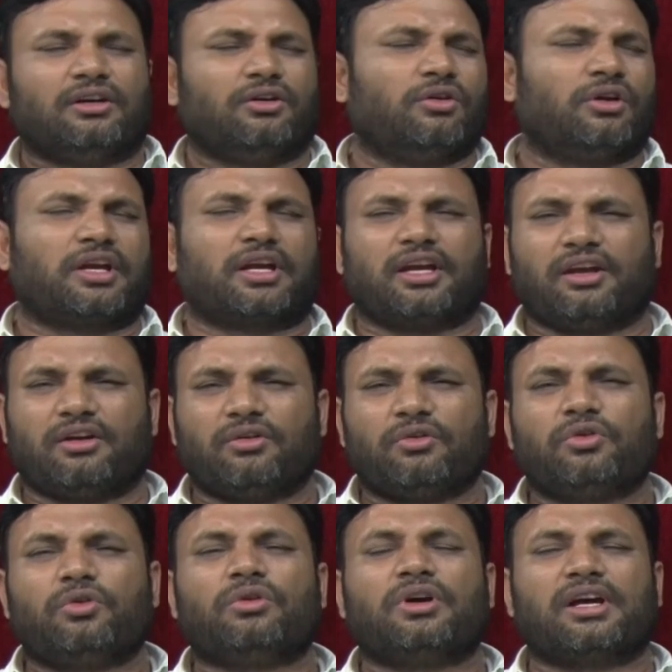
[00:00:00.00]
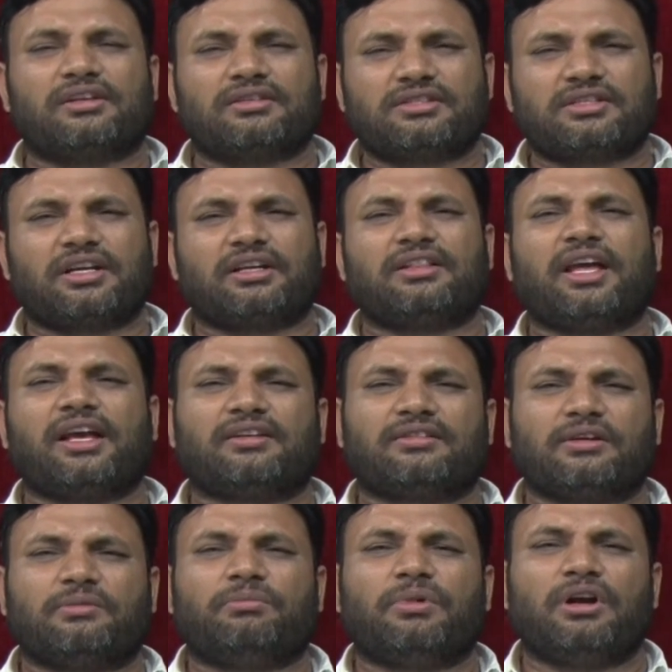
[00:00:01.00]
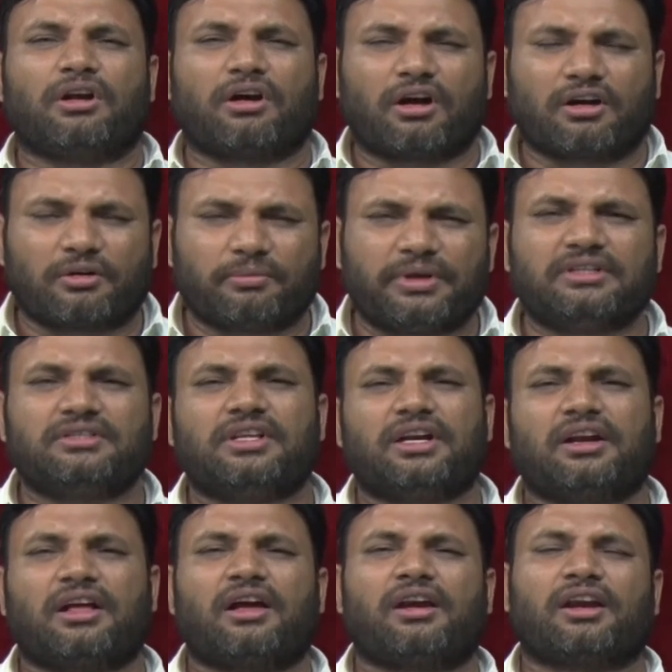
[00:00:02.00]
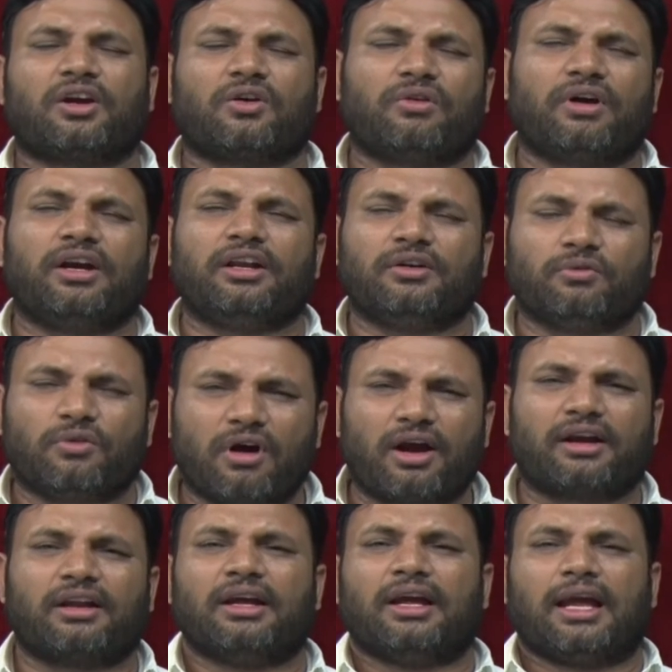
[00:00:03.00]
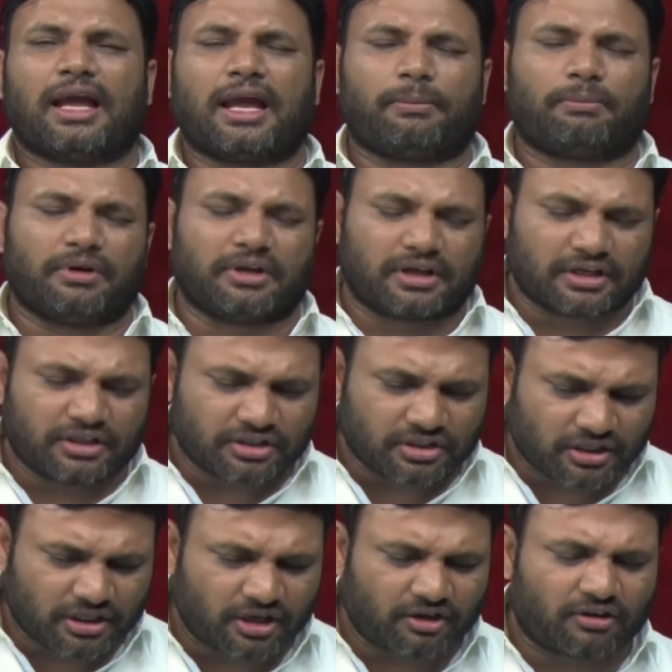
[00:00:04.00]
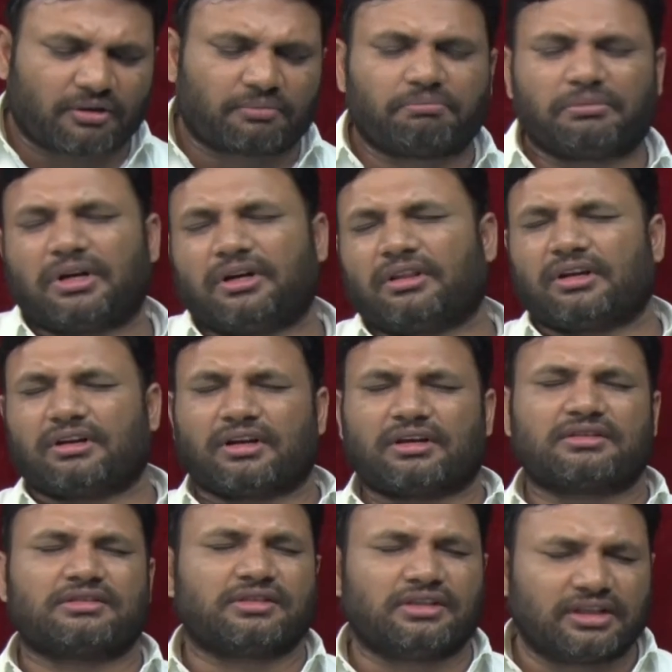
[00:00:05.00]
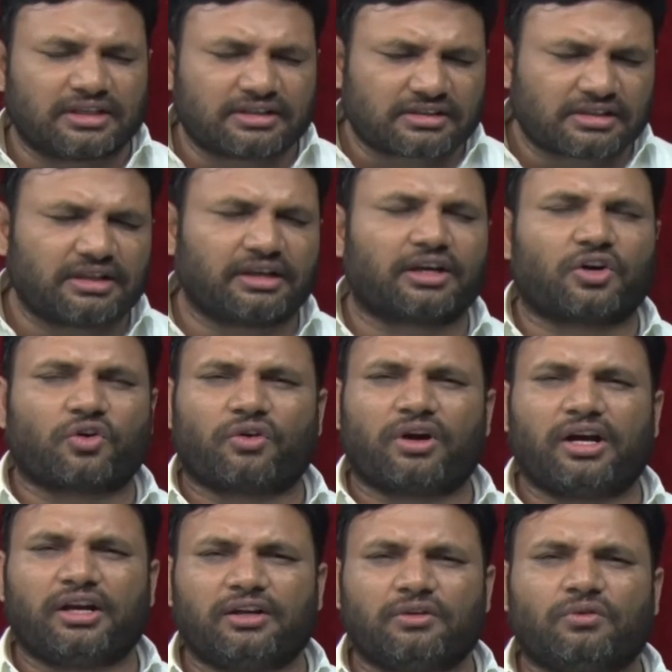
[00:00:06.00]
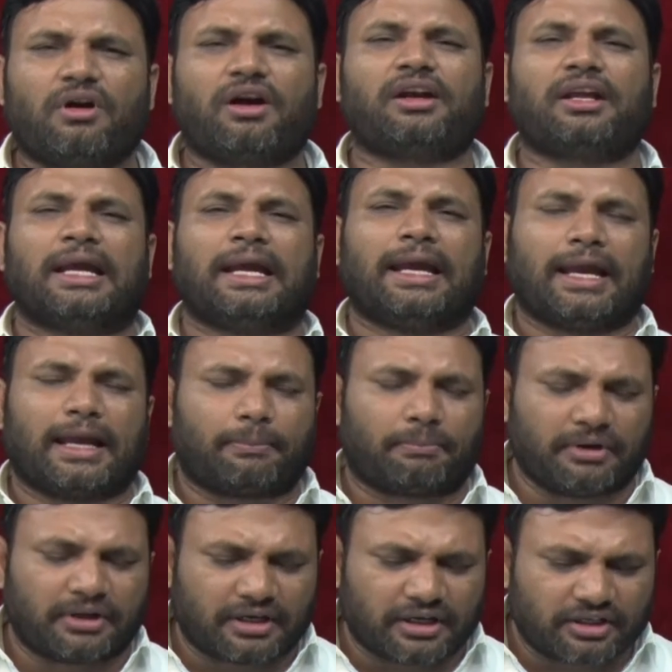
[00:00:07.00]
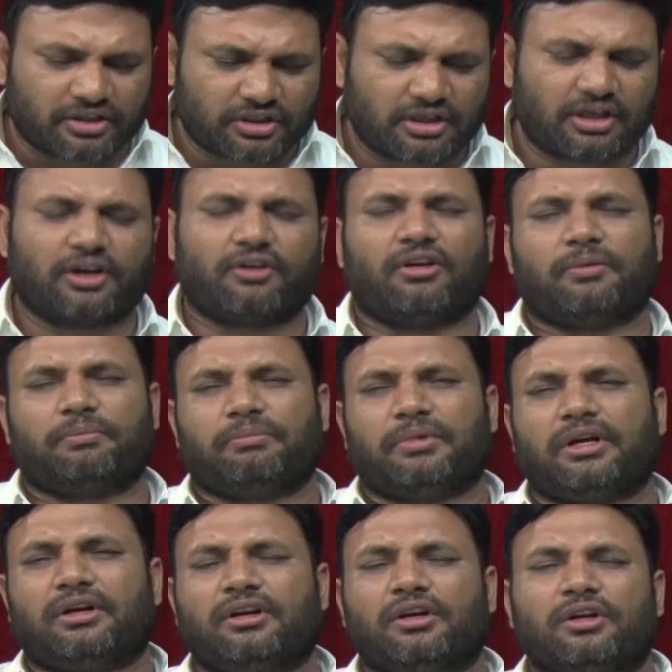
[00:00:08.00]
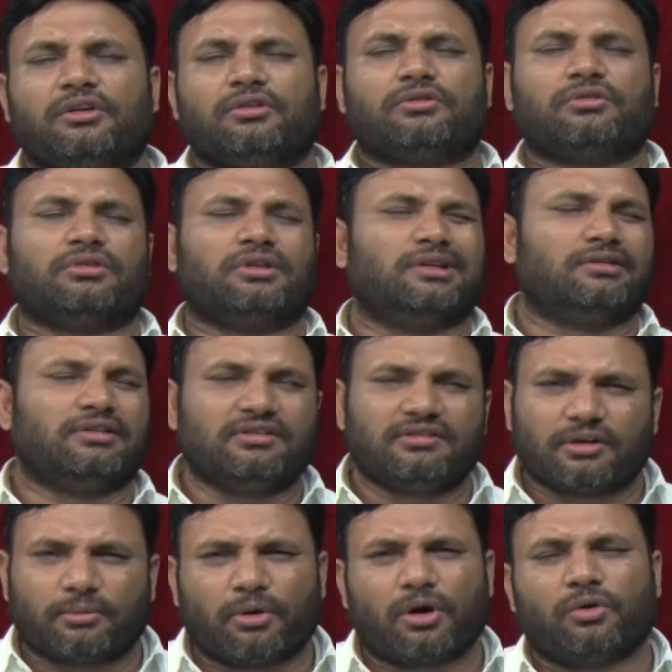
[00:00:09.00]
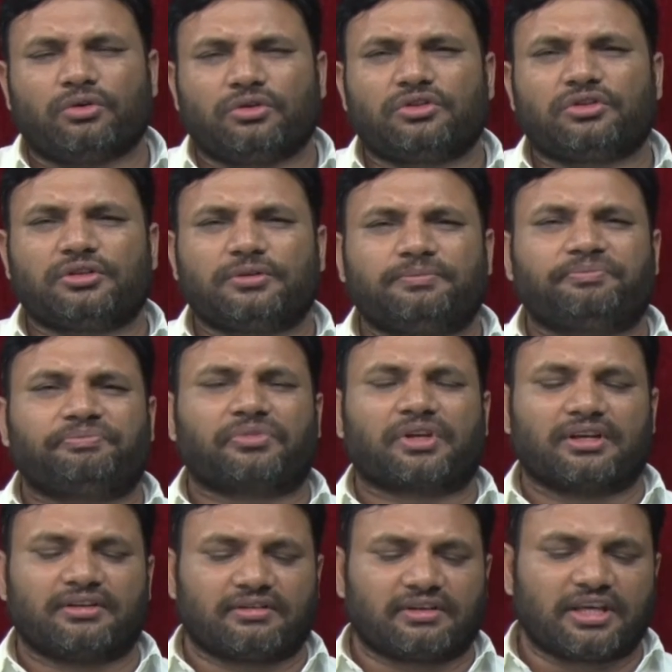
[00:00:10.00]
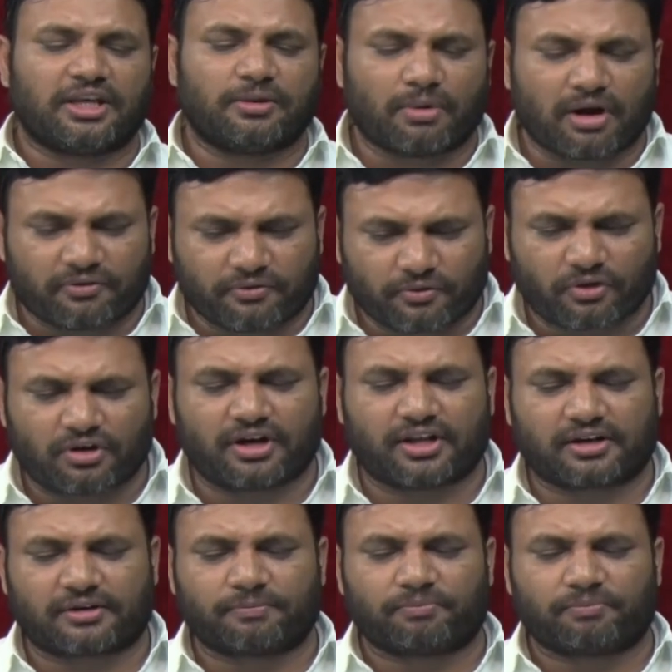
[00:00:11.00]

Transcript: okay to construct the xml documents that are required in what application development that are seriously required in what application development so this is about schema folder.